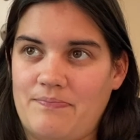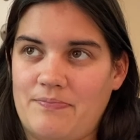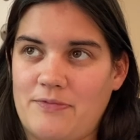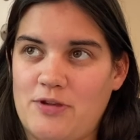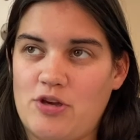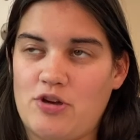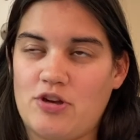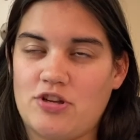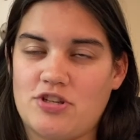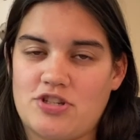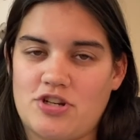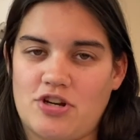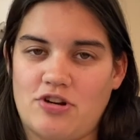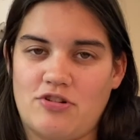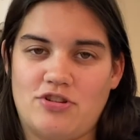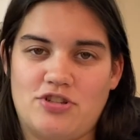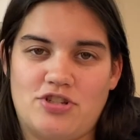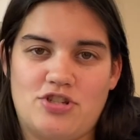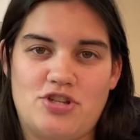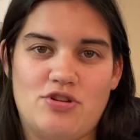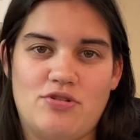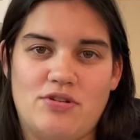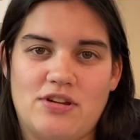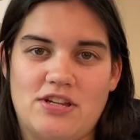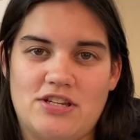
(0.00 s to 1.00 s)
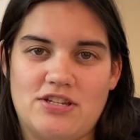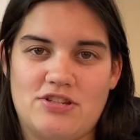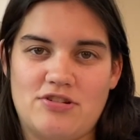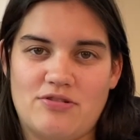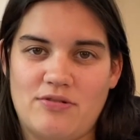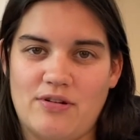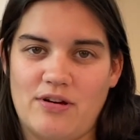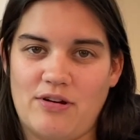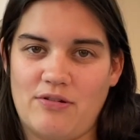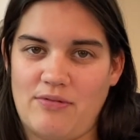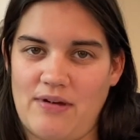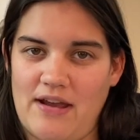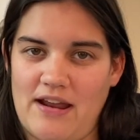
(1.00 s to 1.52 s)
you could tune into
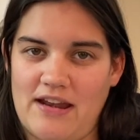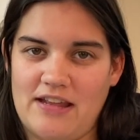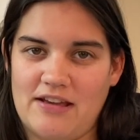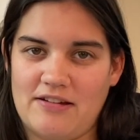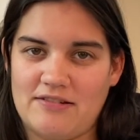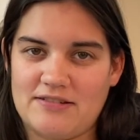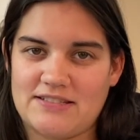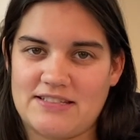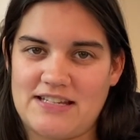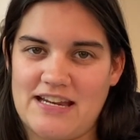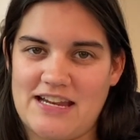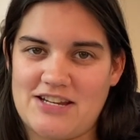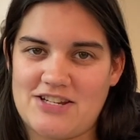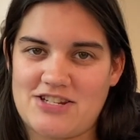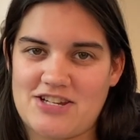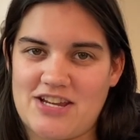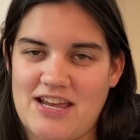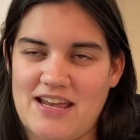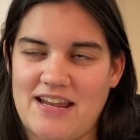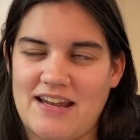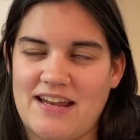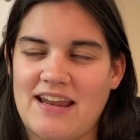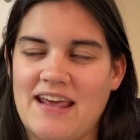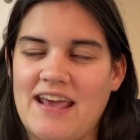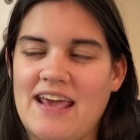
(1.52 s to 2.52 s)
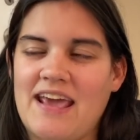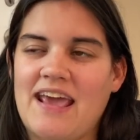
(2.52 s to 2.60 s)
a radio station